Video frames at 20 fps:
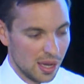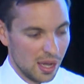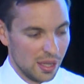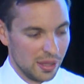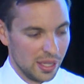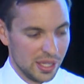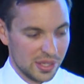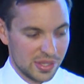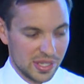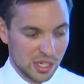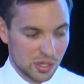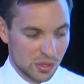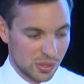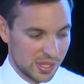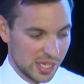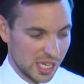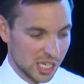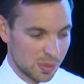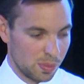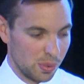And then
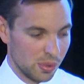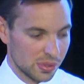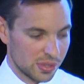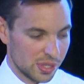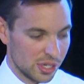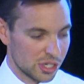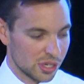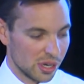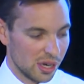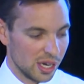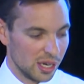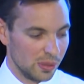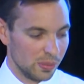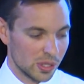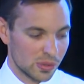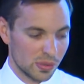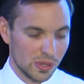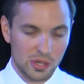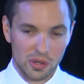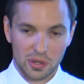citrus exports to China,
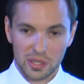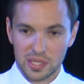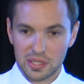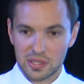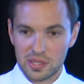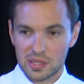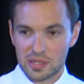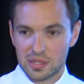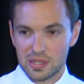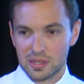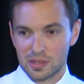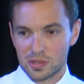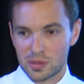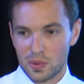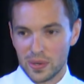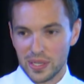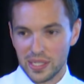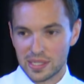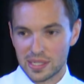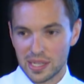which were non-existent in
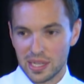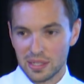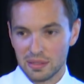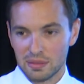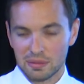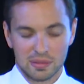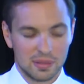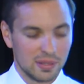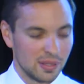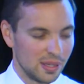2010,